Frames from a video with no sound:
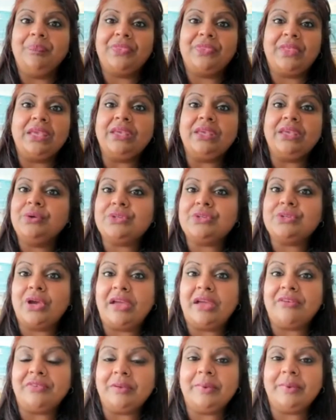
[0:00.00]
Thank you to
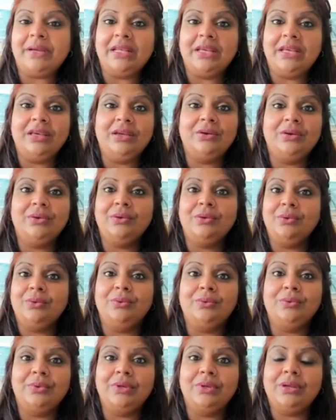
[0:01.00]
everybody
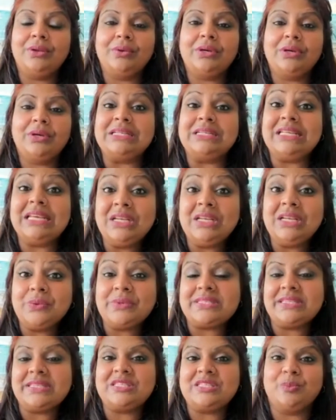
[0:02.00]
who, you know,
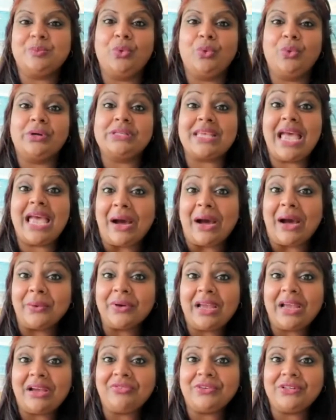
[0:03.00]
continuously supports
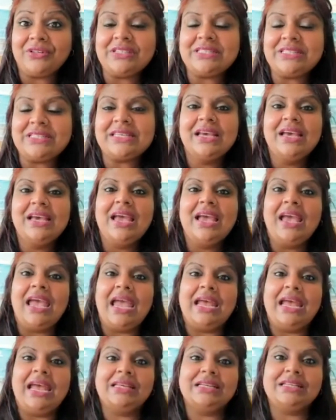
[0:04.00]
our efforts
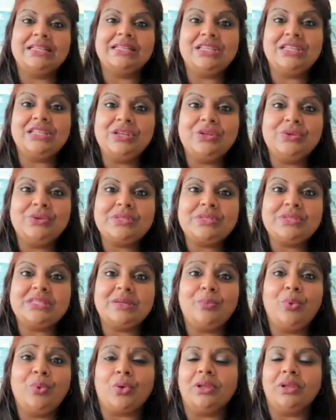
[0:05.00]
and continues to
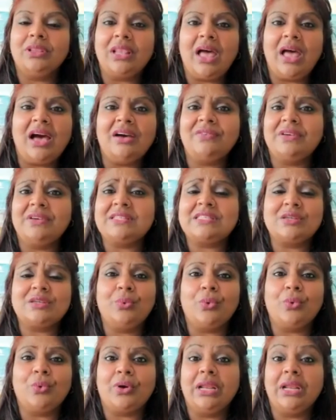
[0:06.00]
pour love and
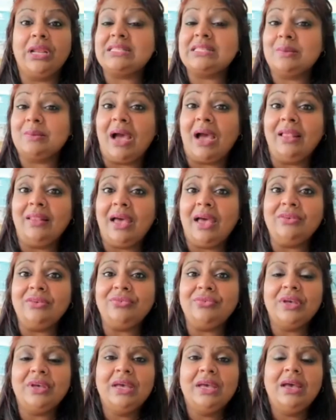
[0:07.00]
support into my life,
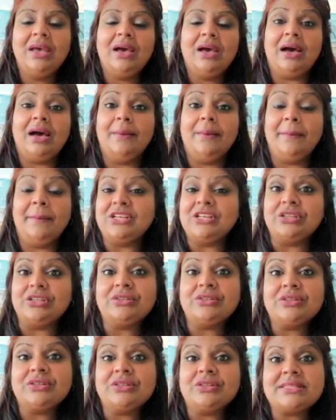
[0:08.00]
my
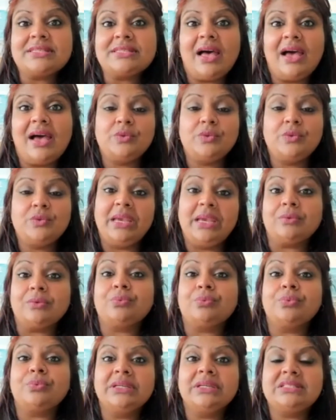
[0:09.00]
children's lives. You make a
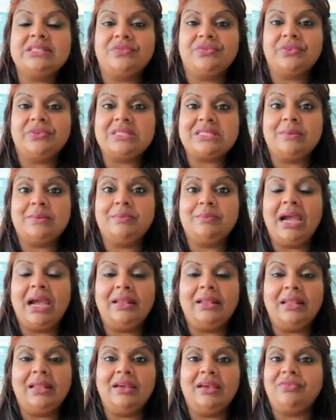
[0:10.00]
real difference in
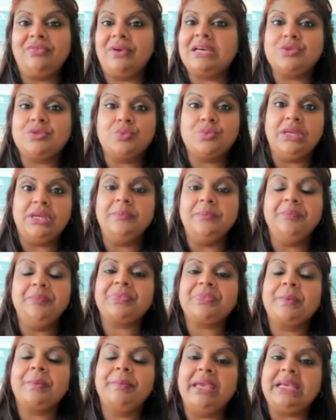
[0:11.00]
my life as we
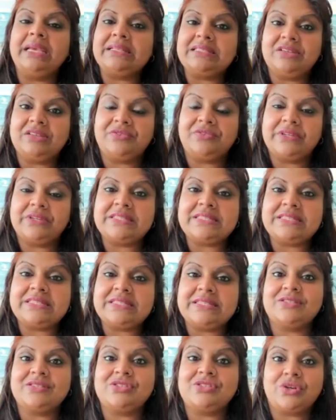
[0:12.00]
make
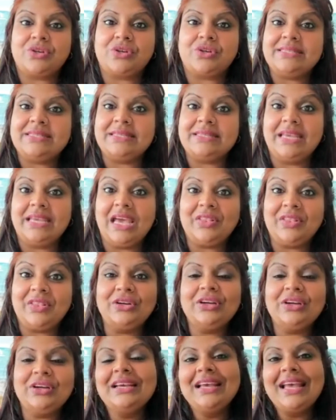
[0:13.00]
differences and strides
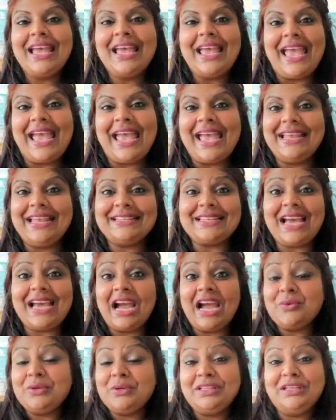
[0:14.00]
together. And
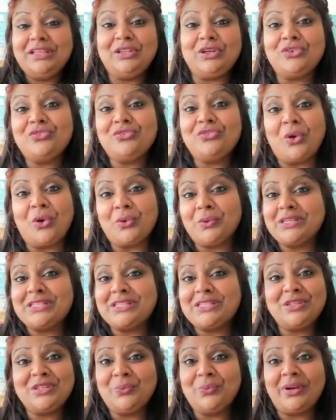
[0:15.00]
I really look forward
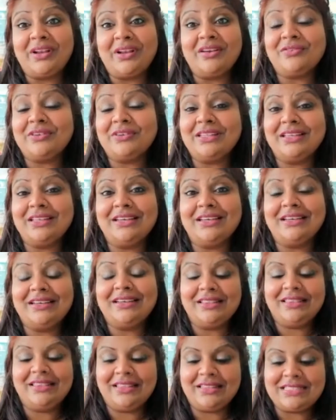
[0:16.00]
to whatever
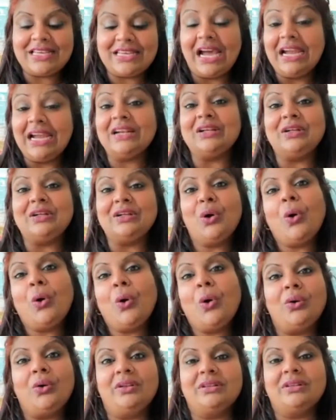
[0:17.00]
the title
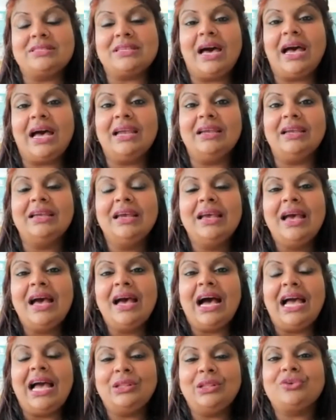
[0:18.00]
holds. I
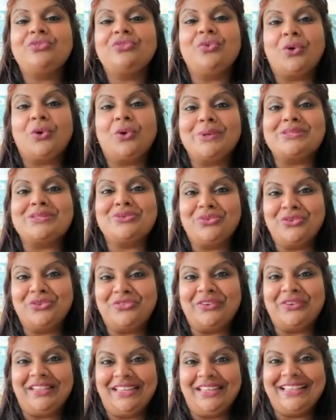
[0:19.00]
look forward to
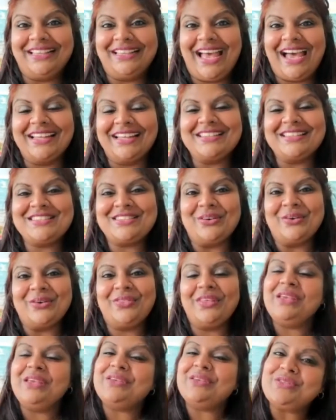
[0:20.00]
fulfilling that. So
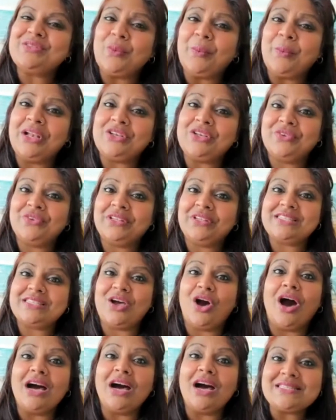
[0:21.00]
thank you so much for this
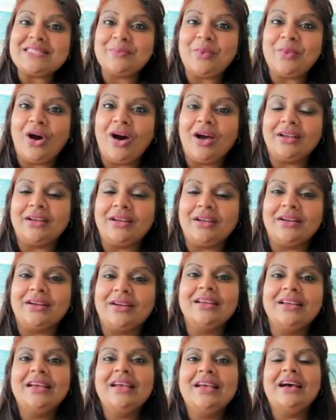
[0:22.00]
awesome
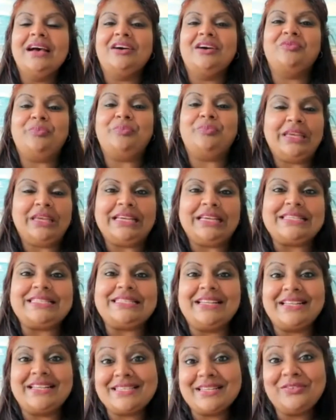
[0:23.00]
honor of being
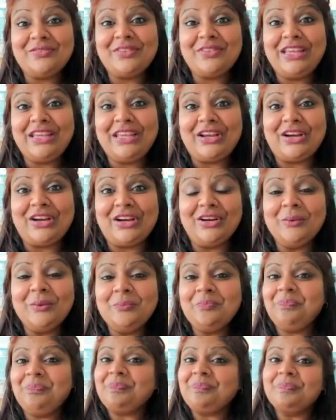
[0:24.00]
Citizen of the Year.
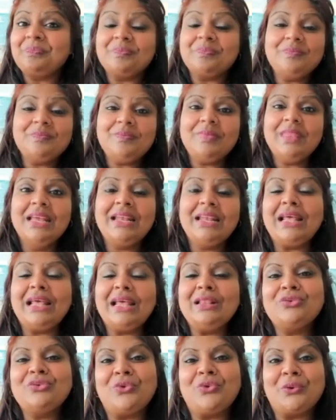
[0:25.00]
And I
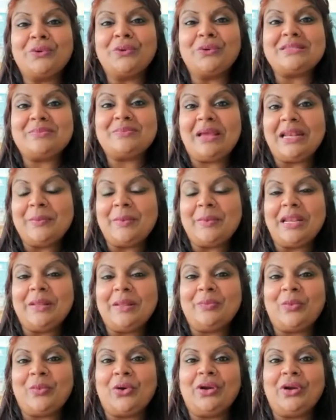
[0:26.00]
look forward to many,
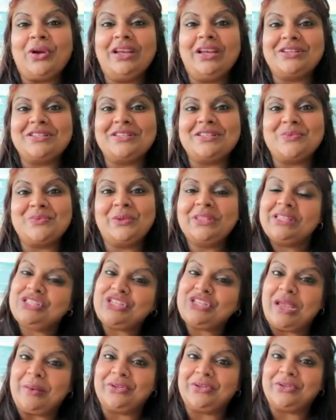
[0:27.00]
many more years with the
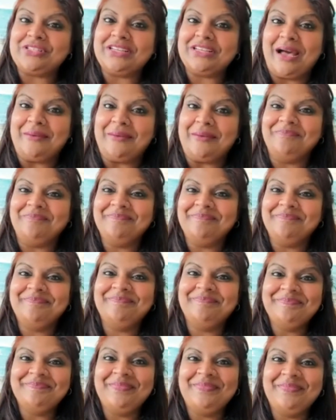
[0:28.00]
Chamber to come.
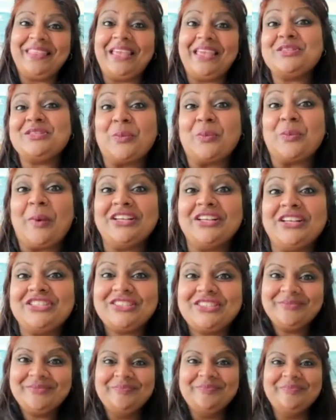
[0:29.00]
Thank you so much.